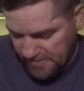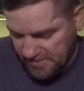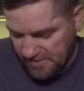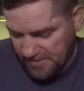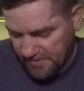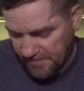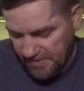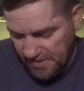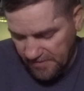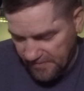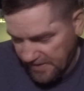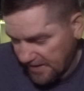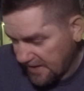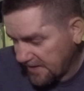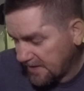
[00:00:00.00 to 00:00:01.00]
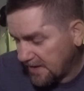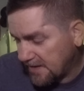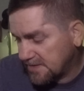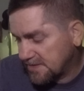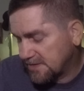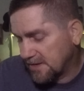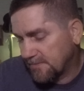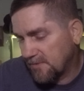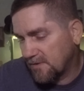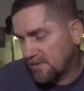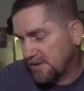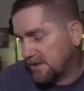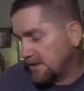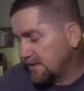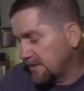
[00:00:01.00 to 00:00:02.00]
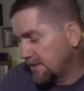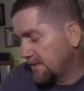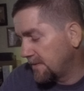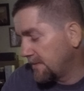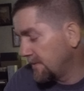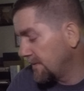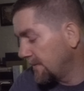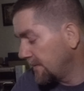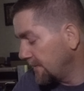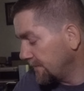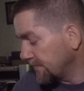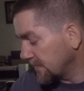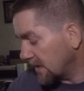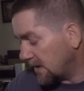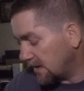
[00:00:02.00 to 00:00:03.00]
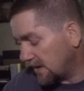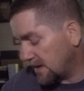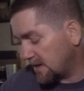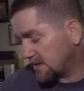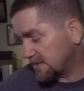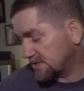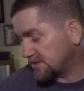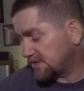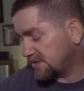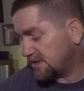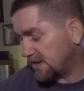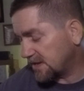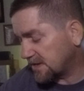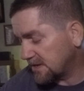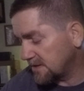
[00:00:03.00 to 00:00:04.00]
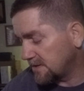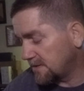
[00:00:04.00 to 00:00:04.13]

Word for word: So anyway, I got some already on a stick.